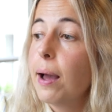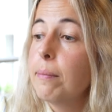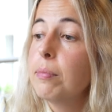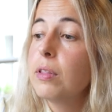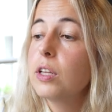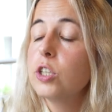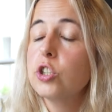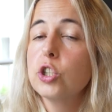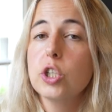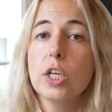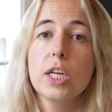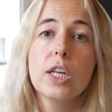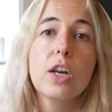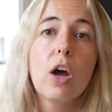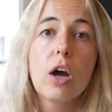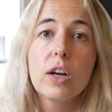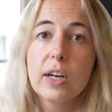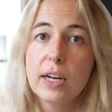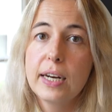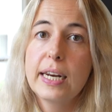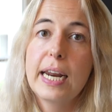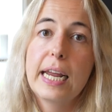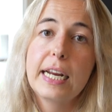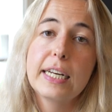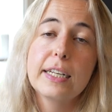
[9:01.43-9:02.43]
I'm literally
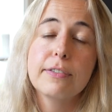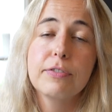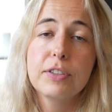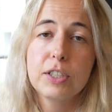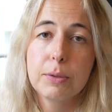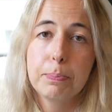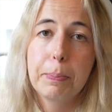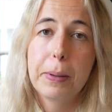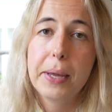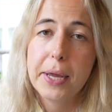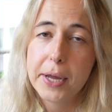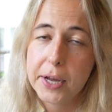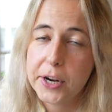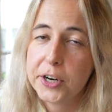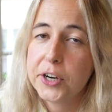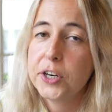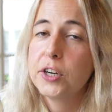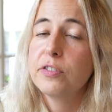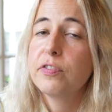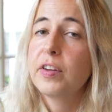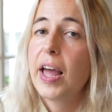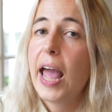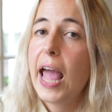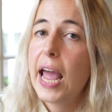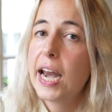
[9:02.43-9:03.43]
not a native
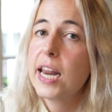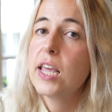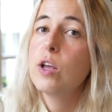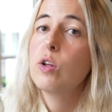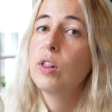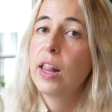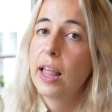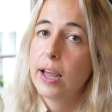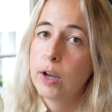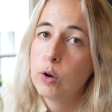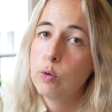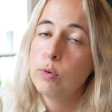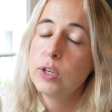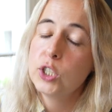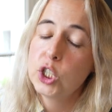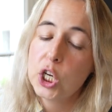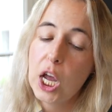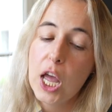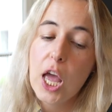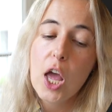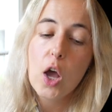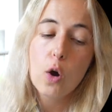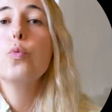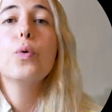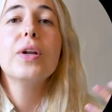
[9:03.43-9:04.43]
speaker of any
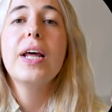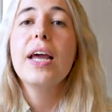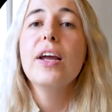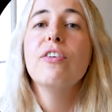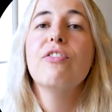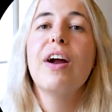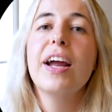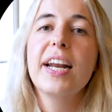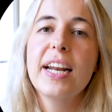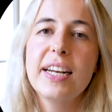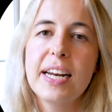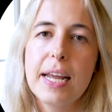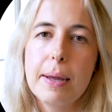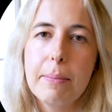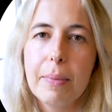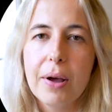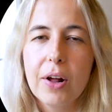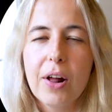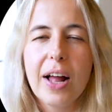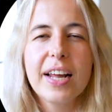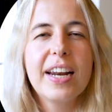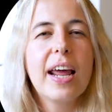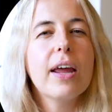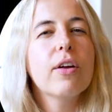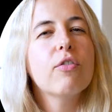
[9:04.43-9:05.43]
language. So when I write an
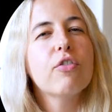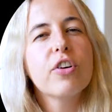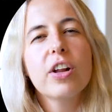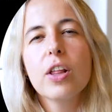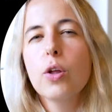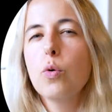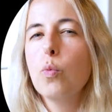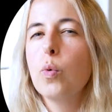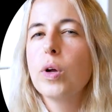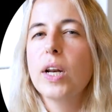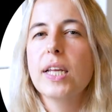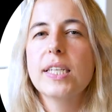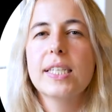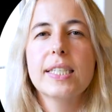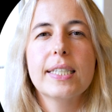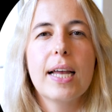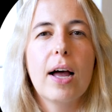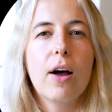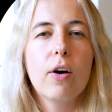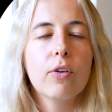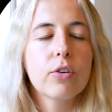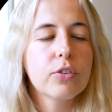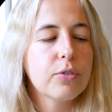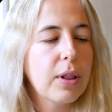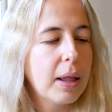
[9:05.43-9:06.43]
email and I really want to
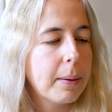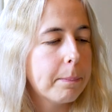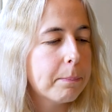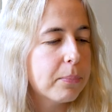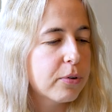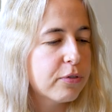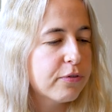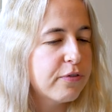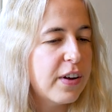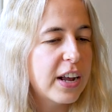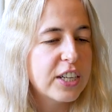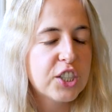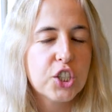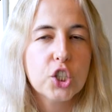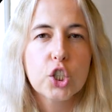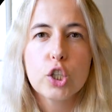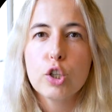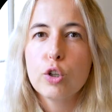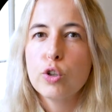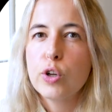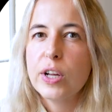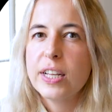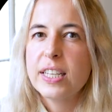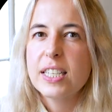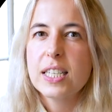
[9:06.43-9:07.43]
sound like
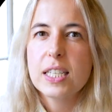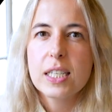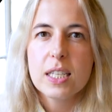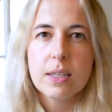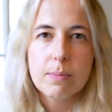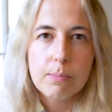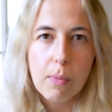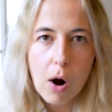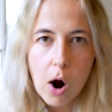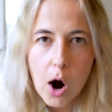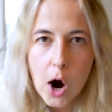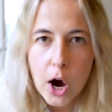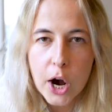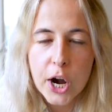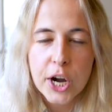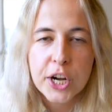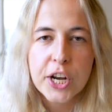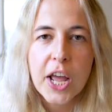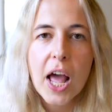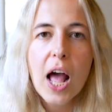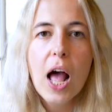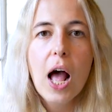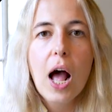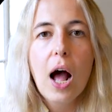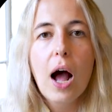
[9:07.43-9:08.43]
professional and
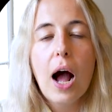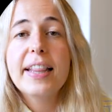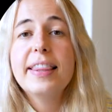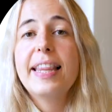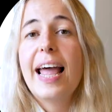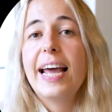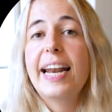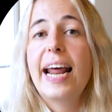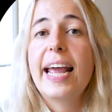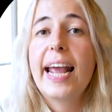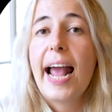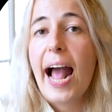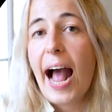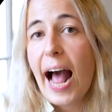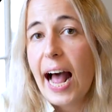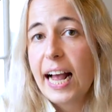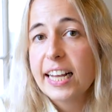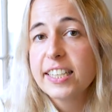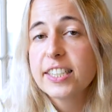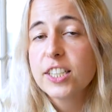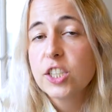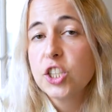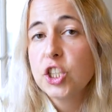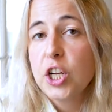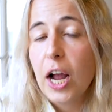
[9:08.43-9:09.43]
smart, and then I
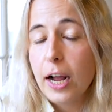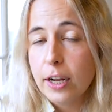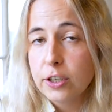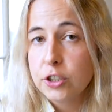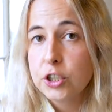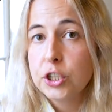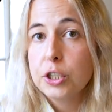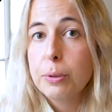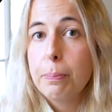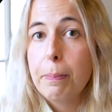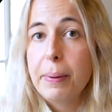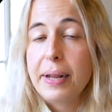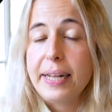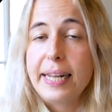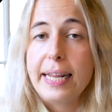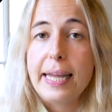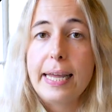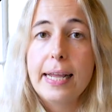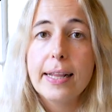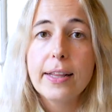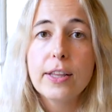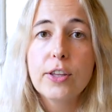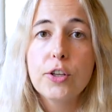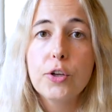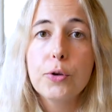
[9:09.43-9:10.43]
ask
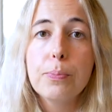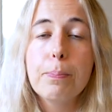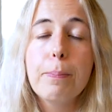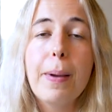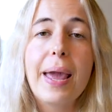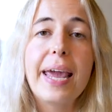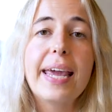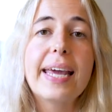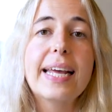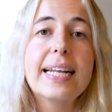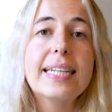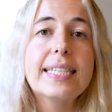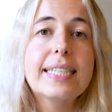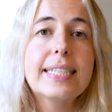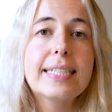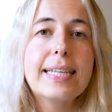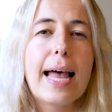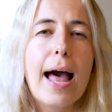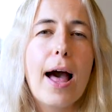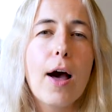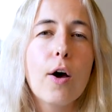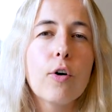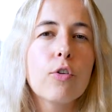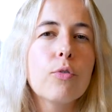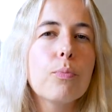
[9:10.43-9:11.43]
ChatGPT to make it
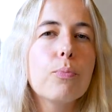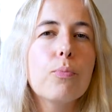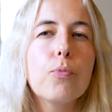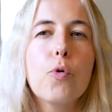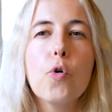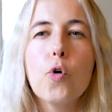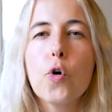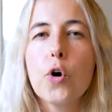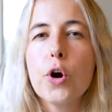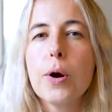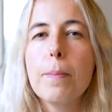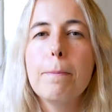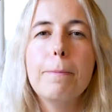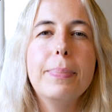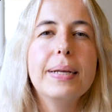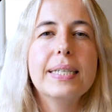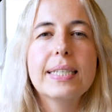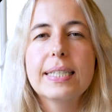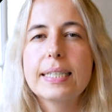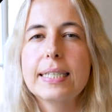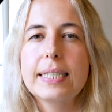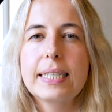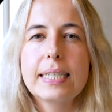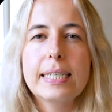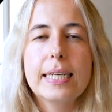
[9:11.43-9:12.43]
sound more
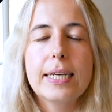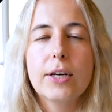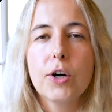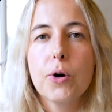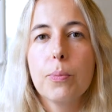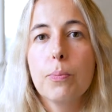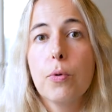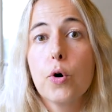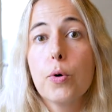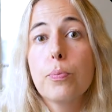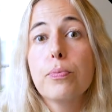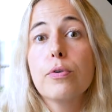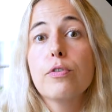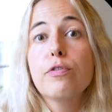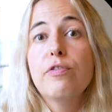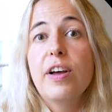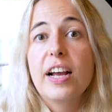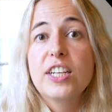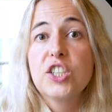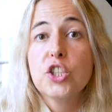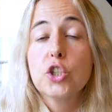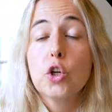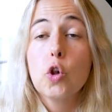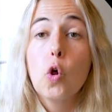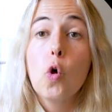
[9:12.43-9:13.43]
businessy or more
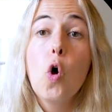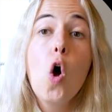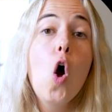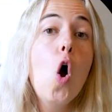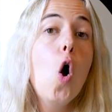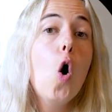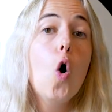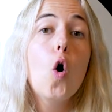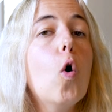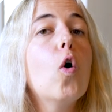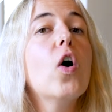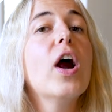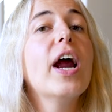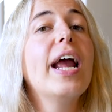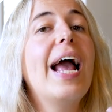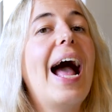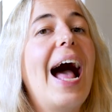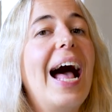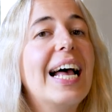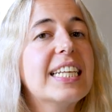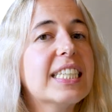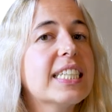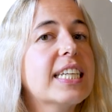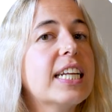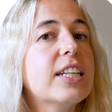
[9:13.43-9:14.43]
professional, or I
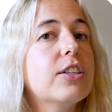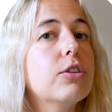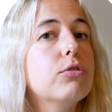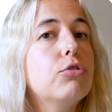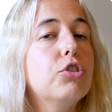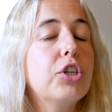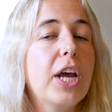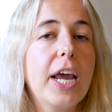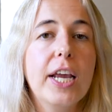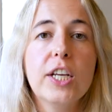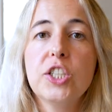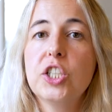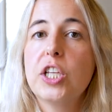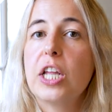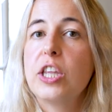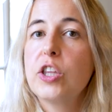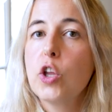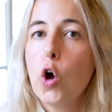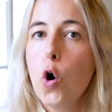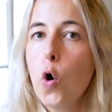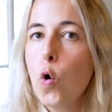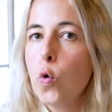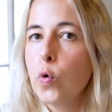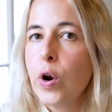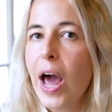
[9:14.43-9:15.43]
ask it to change the
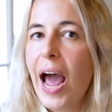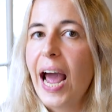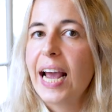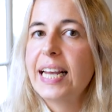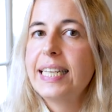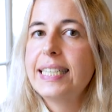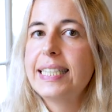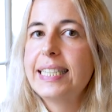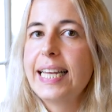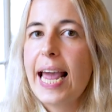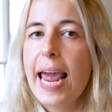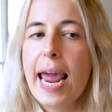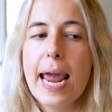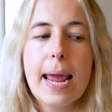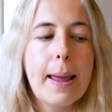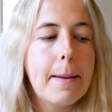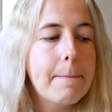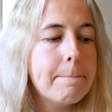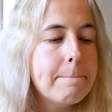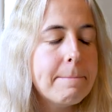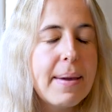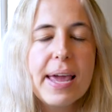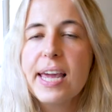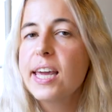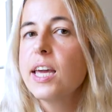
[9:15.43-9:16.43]
tone. I
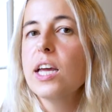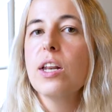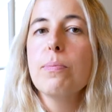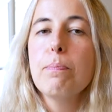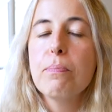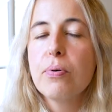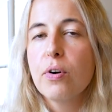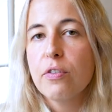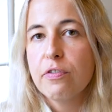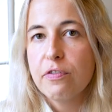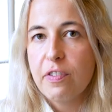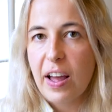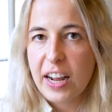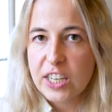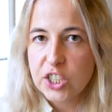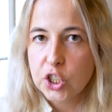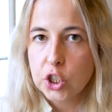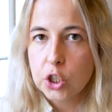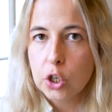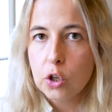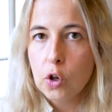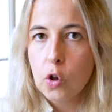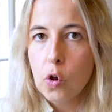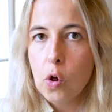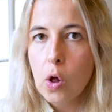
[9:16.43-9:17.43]
say, make it
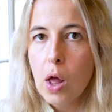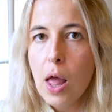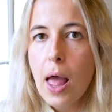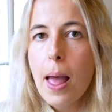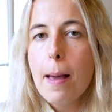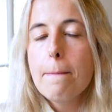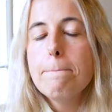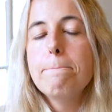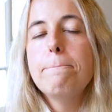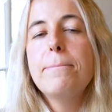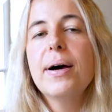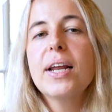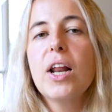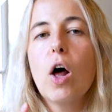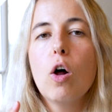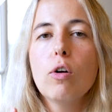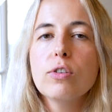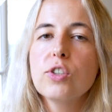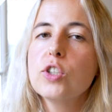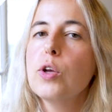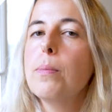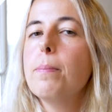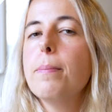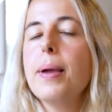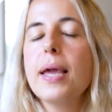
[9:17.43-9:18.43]
professional, but
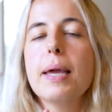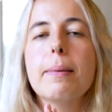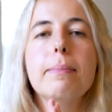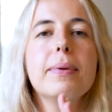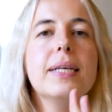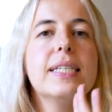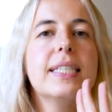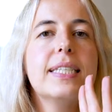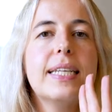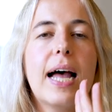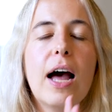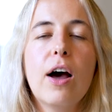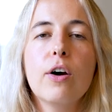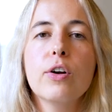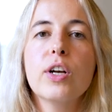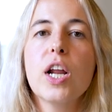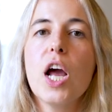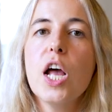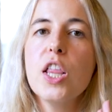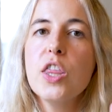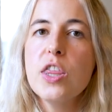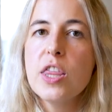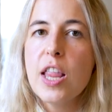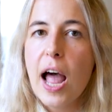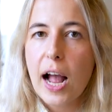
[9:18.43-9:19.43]
also make me
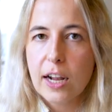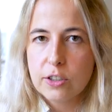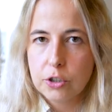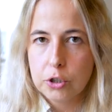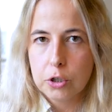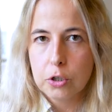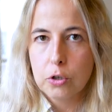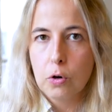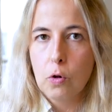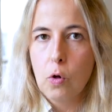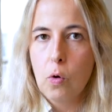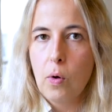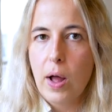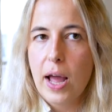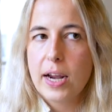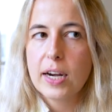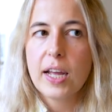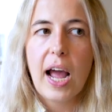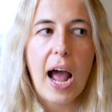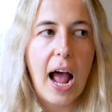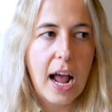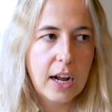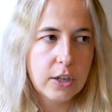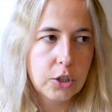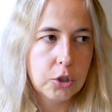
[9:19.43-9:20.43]
sound natural
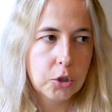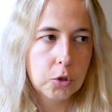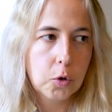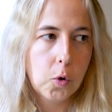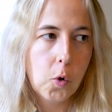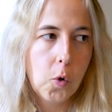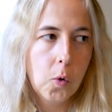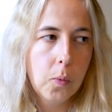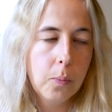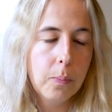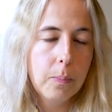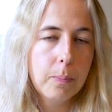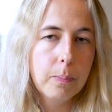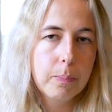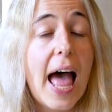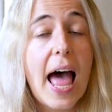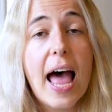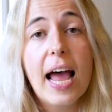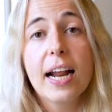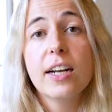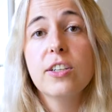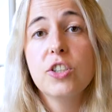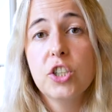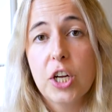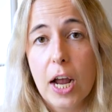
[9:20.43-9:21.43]
and casual.
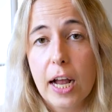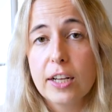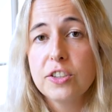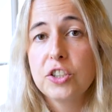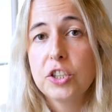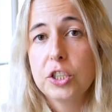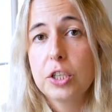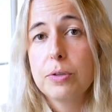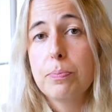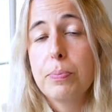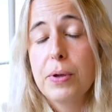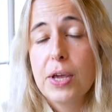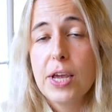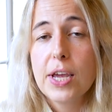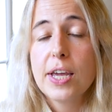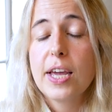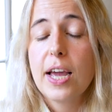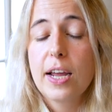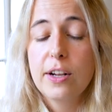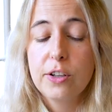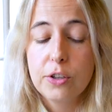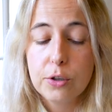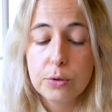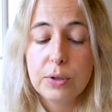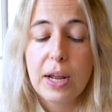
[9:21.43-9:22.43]
And ChatGPT
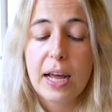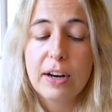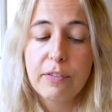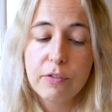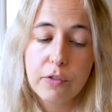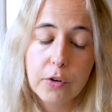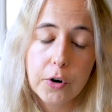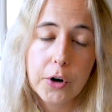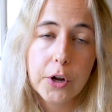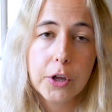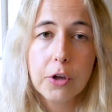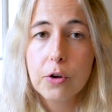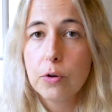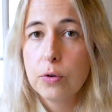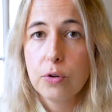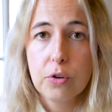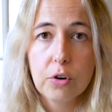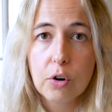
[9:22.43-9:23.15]
can do that for you.